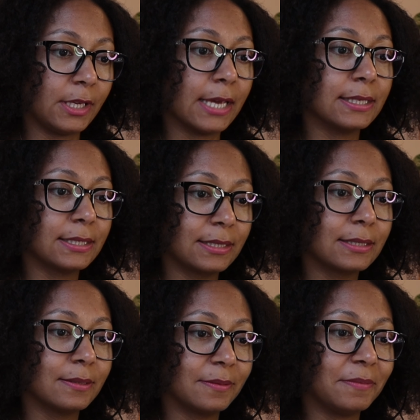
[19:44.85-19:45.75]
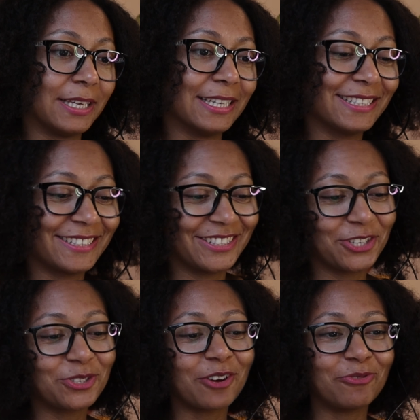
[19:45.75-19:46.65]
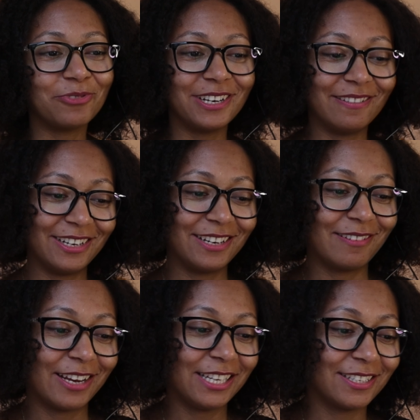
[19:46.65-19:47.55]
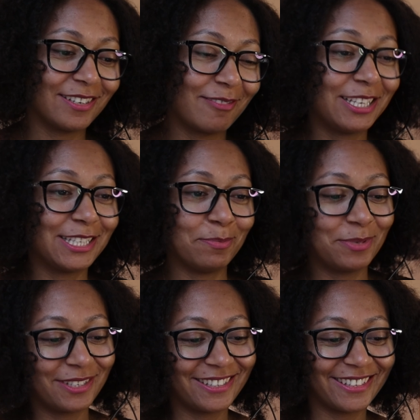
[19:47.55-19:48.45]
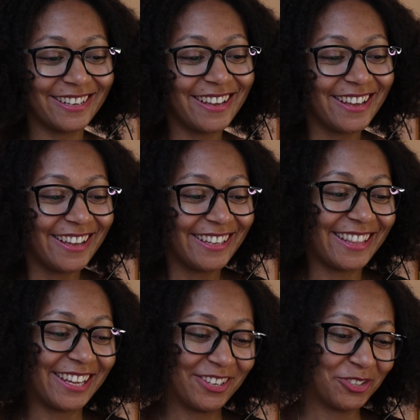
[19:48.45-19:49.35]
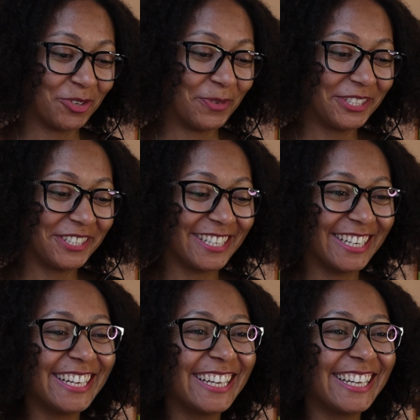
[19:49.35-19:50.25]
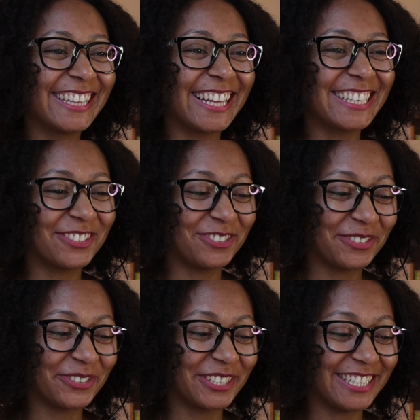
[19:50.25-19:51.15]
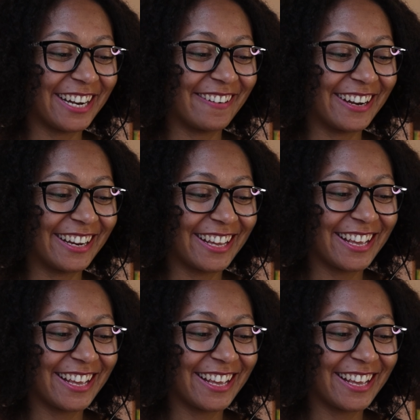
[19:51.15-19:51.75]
Yes. Yes, those are really, really great. Great tips. Thank you so much. Thanks so much for sharing.